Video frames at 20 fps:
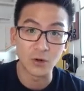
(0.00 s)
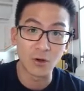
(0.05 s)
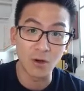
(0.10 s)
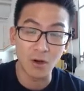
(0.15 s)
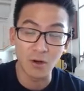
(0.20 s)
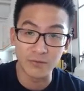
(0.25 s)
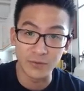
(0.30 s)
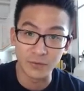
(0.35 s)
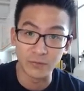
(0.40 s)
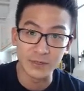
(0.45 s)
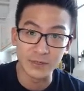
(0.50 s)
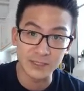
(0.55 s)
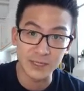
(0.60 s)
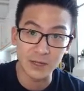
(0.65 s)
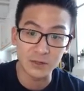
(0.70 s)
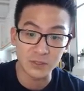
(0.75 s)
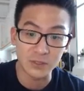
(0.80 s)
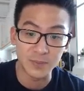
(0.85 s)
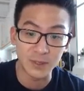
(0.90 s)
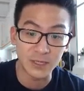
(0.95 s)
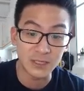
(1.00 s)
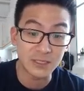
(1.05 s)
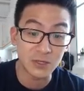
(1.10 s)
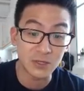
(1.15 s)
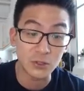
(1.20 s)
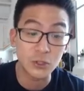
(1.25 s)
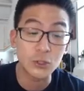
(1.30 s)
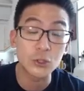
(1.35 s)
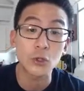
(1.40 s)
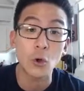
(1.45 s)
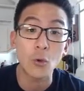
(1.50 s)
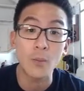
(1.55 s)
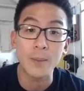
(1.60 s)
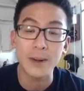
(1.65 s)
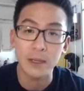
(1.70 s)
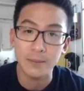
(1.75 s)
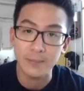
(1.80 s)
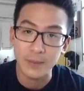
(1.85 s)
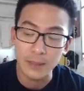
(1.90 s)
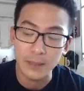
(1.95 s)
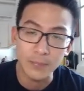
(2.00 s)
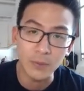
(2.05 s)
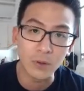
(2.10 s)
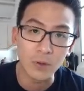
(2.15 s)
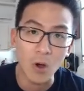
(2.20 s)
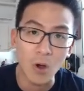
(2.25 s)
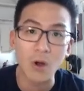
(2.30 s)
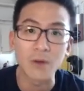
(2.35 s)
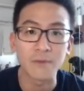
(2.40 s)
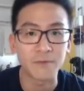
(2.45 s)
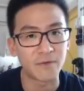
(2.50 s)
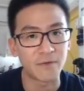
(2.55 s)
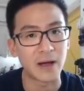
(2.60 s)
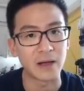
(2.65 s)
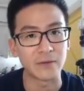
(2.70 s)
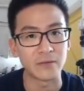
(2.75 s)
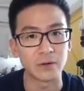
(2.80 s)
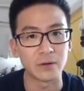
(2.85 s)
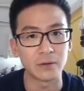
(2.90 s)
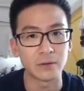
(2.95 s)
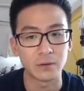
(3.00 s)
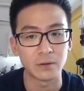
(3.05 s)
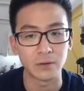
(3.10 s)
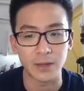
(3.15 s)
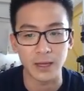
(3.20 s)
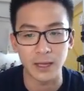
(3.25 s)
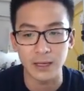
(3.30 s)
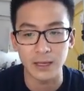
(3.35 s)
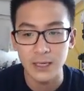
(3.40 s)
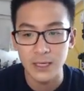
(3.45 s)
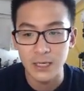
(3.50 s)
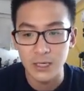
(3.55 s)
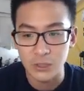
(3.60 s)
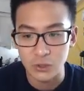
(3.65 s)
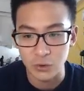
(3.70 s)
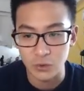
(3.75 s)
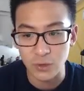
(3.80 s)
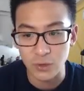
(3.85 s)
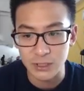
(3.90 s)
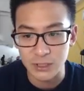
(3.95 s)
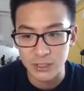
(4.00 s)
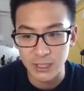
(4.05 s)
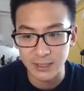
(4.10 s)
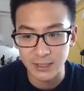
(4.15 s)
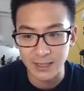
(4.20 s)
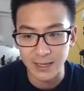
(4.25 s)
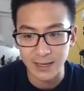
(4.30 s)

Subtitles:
of the results, because there's so many people on Fiverr, okay? So you can check that